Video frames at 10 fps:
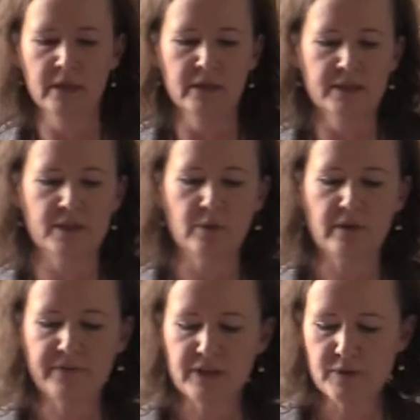So the
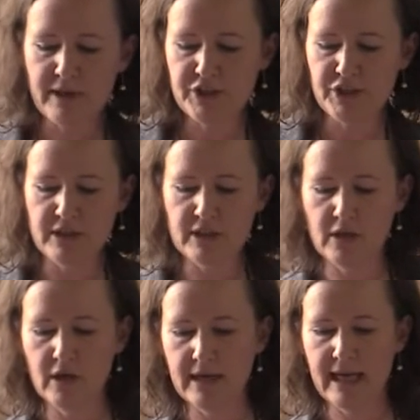first question to
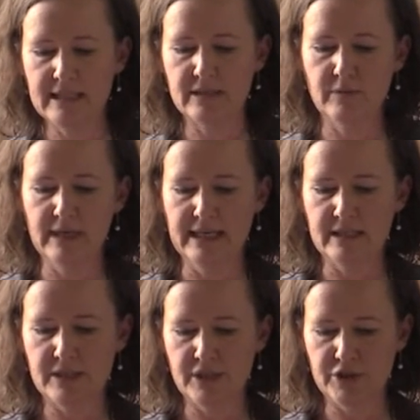look at
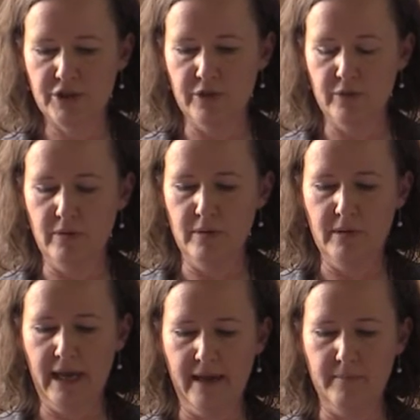relates to
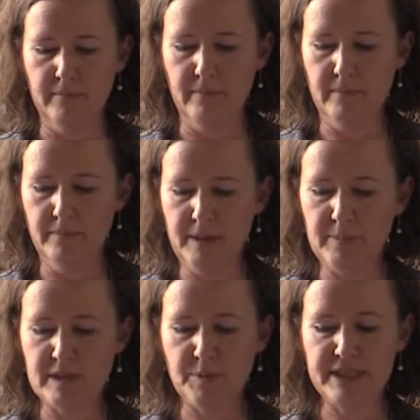
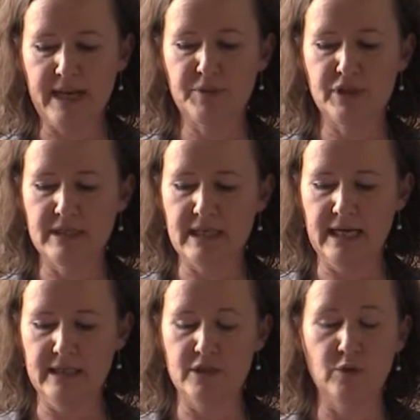people's perceptions
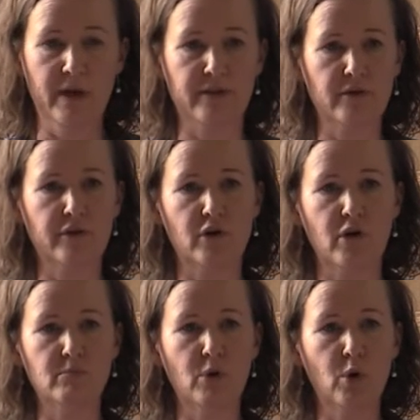as to whether there
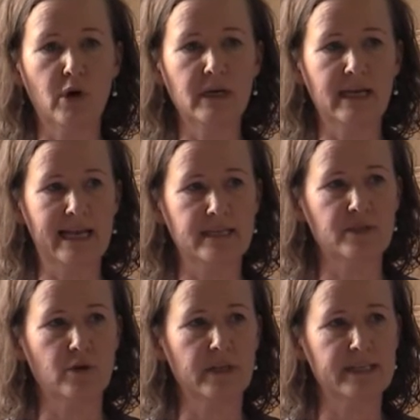are more, less,
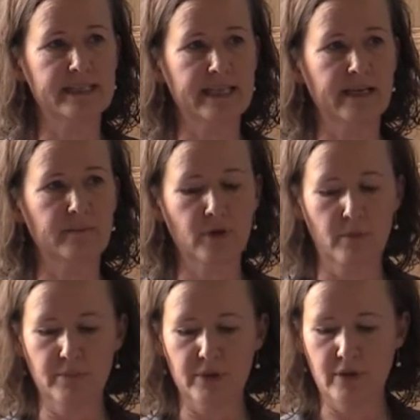or the same
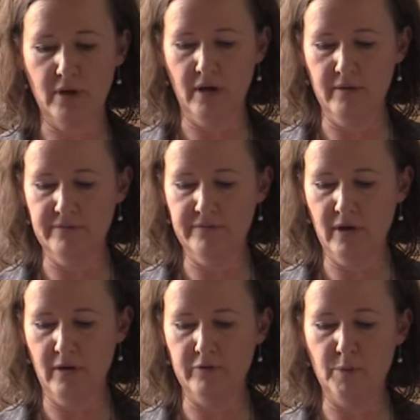number of
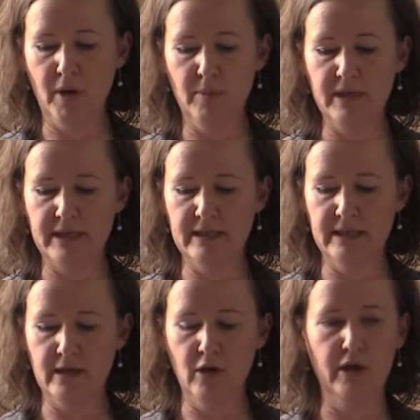Republican
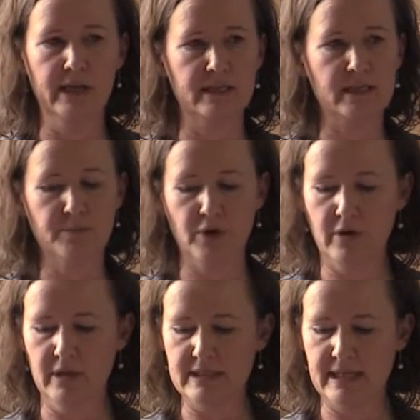and Loyalist
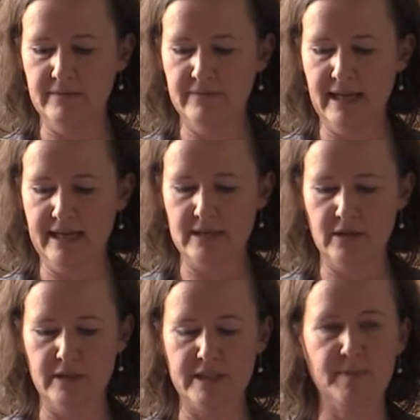murals and flags
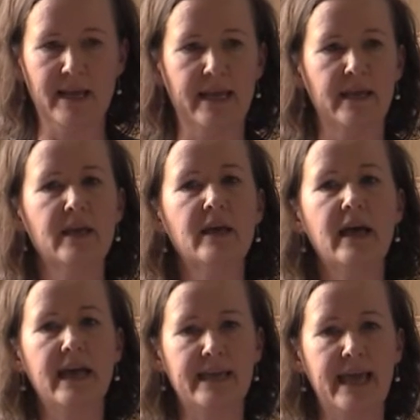on display
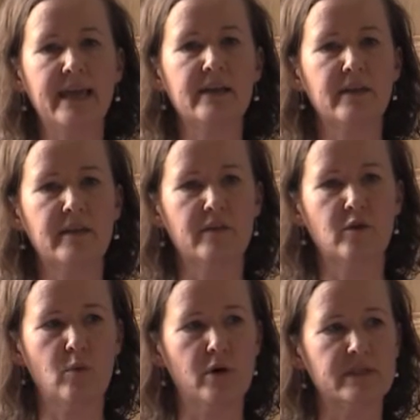again than
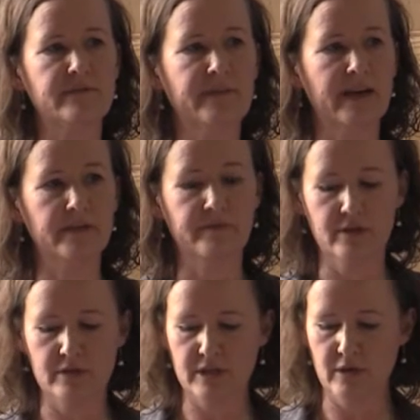there was 5
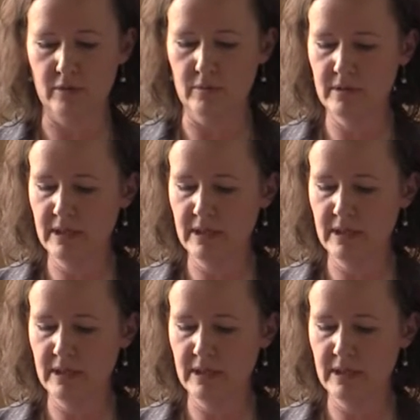years ago.